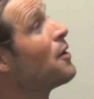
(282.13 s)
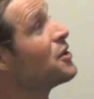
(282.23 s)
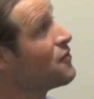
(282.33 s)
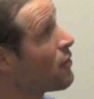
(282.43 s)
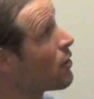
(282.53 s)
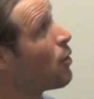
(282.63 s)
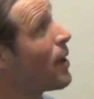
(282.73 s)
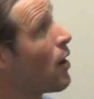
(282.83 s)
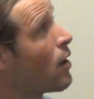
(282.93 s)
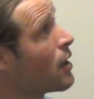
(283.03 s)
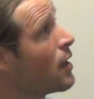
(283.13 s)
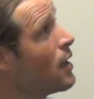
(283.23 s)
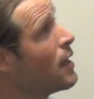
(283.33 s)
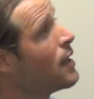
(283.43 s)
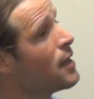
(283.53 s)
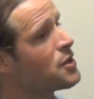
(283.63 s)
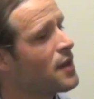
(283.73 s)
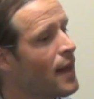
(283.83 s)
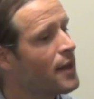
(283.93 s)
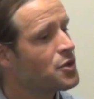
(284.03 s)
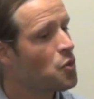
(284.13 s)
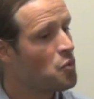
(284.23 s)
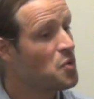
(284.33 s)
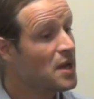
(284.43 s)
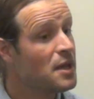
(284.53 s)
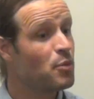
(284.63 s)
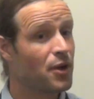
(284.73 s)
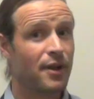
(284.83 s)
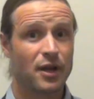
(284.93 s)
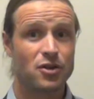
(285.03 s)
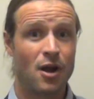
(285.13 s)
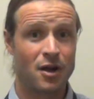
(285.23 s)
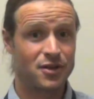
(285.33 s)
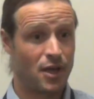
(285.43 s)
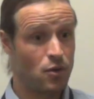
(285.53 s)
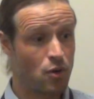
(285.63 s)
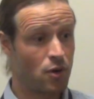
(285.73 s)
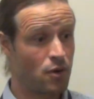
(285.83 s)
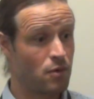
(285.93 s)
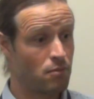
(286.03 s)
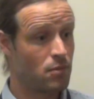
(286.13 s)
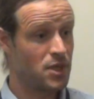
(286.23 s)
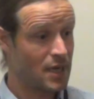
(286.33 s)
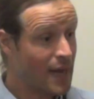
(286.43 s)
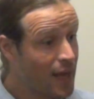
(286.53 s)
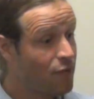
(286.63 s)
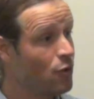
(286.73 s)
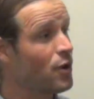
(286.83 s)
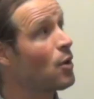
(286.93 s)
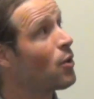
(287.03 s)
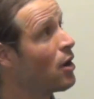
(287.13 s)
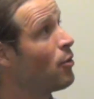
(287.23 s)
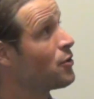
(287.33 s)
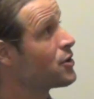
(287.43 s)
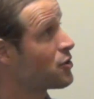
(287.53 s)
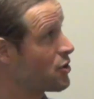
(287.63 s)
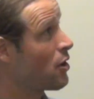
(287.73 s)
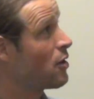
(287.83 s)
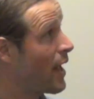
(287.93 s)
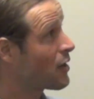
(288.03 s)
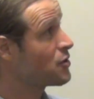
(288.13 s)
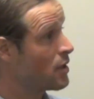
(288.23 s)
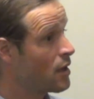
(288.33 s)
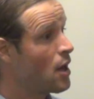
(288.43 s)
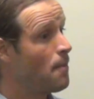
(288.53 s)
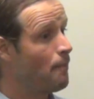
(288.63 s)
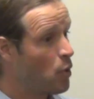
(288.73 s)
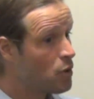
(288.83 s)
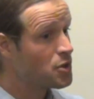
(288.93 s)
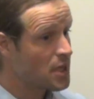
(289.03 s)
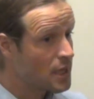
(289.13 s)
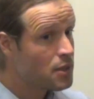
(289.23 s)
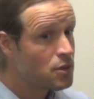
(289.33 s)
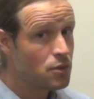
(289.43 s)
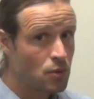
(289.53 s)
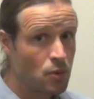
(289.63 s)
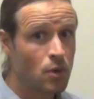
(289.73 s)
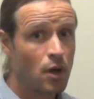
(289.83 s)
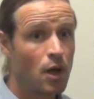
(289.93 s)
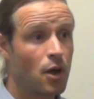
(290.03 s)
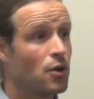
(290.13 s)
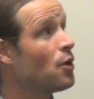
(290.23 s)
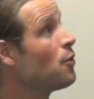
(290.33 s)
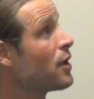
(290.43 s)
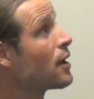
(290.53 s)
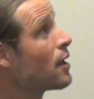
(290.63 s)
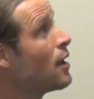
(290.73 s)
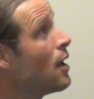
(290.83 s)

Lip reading: And it's very low power. So that lets you really build electronics that you can, today, if you look at wearables, they're starting to actually merge into clothing.